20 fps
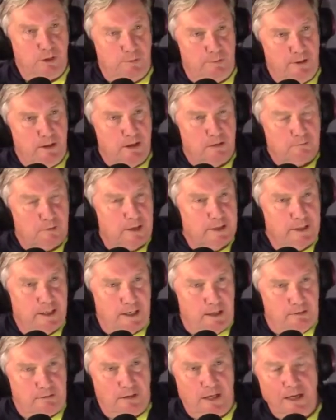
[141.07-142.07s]
where we are right
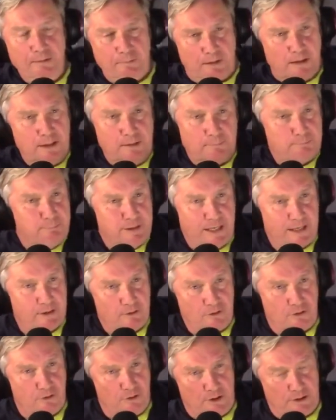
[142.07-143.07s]
now, and I didn't plan
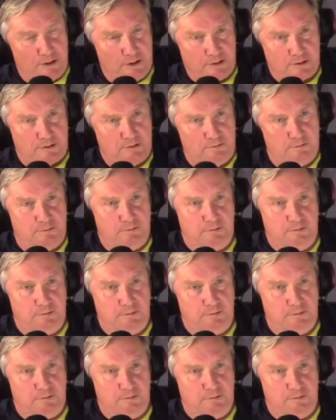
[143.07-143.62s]
on doing this,